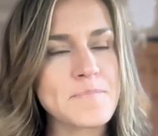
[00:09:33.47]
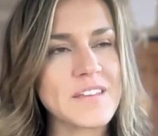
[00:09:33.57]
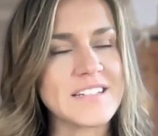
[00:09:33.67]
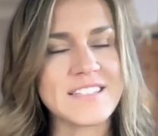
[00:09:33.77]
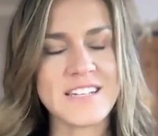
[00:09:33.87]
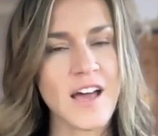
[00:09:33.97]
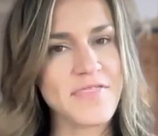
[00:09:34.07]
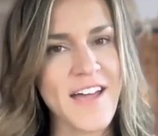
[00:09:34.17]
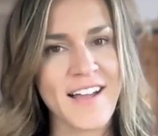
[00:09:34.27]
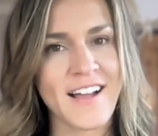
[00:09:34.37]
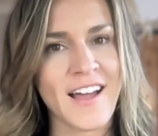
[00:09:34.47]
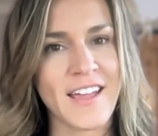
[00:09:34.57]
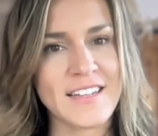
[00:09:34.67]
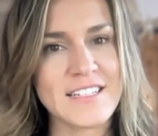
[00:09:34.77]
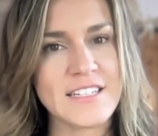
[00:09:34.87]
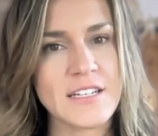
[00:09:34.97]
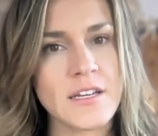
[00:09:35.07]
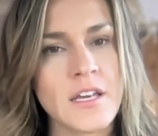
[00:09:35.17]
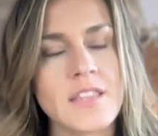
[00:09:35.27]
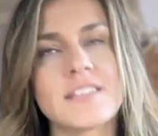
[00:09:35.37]
It's not that kind.
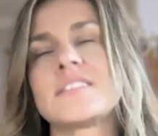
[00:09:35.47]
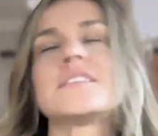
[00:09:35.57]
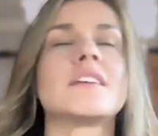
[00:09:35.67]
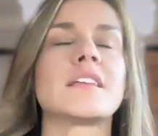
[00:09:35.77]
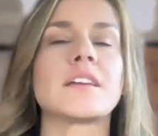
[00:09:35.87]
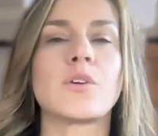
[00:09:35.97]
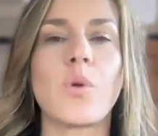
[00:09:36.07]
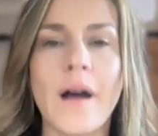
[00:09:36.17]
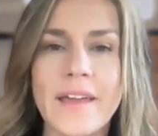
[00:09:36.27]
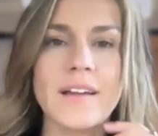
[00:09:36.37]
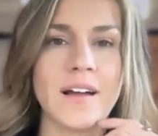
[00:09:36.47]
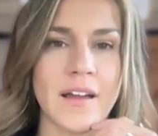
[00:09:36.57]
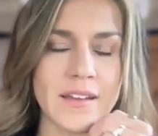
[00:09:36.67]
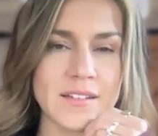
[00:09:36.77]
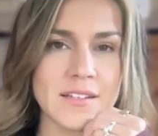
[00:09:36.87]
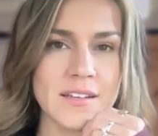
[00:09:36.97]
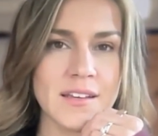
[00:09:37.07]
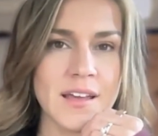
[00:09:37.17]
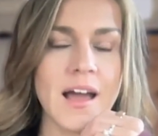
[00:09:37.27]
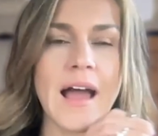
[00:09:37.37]
This is like the quiet kind.
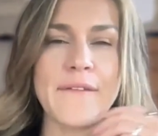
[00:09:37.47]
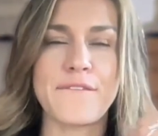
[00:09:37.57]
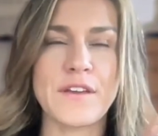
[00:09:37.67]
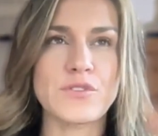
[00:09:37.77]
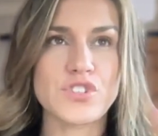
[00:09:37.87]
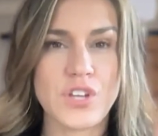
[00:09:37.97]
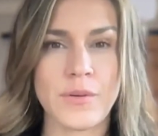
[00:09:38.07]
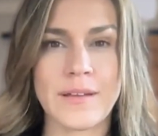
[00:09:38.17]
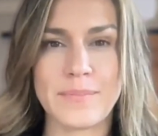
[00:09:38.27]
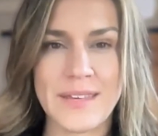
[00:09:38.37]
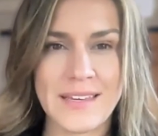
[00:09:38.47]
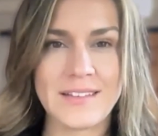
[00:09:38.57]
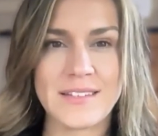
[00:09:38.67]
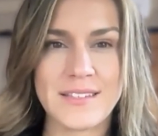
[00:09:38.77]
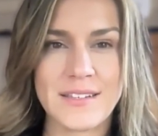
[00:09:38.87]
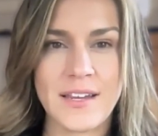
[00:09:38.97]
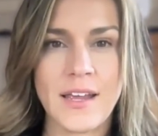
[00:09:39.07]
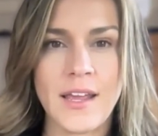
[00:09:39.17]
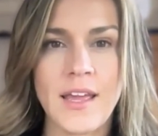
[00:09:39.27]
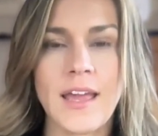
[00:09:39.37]
I feel so at peace.
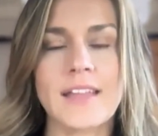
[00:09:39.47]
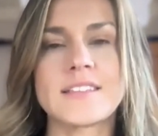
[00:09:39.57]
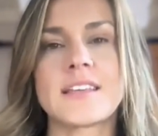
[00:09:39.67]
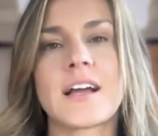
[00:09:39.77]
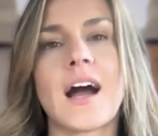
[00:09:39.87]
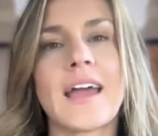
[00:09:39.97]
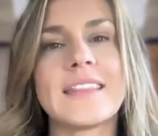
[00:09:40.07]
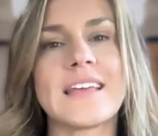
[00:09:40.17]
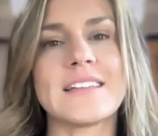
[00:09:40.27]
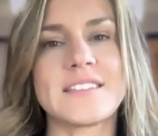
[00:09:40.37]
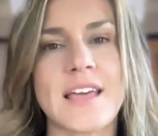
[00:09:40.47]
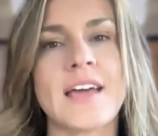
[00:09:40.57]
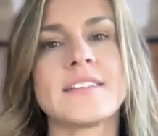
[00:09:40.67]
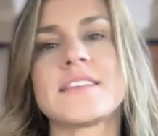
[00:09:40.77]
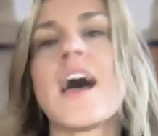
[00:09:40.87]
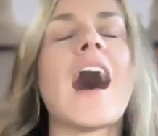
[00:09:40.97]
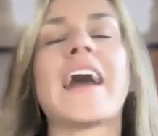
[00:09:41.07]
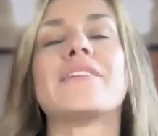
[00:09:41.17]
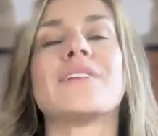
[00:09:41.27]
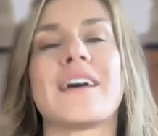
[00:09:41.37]
It's the kind that says, I
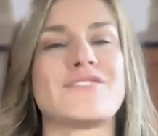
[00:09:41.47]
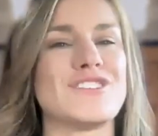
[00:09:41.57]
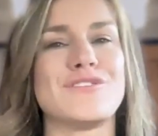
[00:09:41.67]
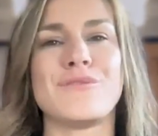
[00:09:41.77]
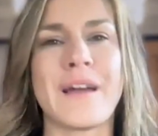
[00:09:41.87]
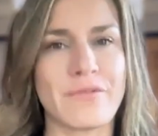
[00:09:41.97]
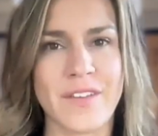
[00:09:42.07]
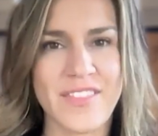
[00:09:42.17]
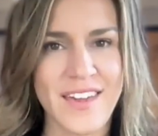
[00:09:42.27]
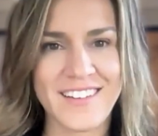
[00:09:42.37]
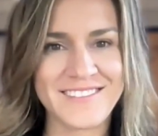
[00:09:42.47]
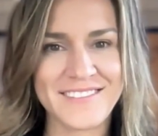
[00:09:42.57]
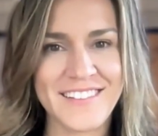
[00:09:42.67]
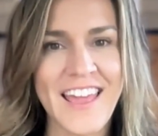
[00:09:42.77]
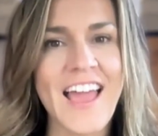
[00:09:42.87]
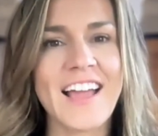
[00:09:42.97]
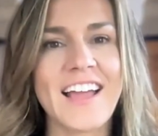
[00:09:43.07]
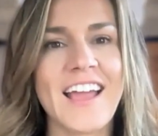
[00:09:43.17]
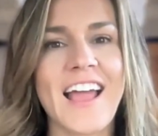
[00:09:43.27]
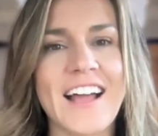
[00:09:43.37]
don't have to do everything.
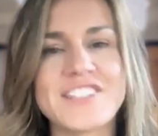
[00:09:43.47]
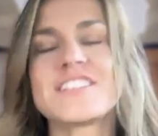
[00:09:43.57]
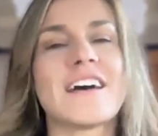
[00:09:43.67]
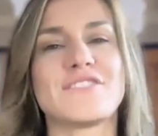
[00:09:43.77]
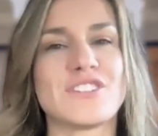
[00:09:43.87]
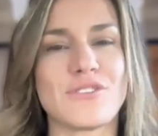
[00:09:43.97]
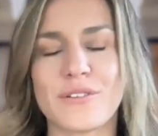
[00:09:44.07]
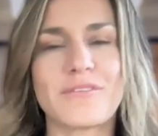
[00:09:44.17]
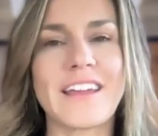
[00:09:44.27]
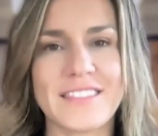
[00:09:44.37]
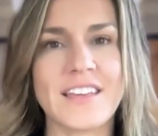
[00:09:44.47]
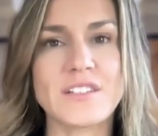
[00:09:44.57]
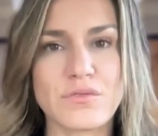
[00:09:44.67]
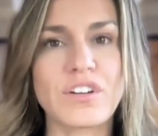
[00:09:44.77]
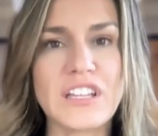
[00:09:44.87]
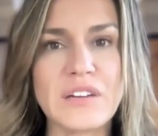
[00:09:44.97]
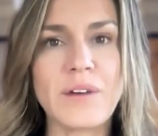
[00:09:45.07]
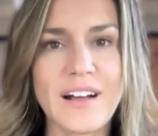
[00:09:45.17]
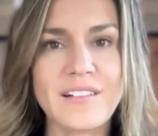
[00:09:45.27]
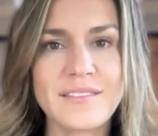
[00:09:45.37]
I just have to do the right things really
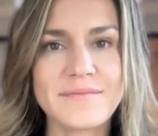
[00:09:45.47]
well.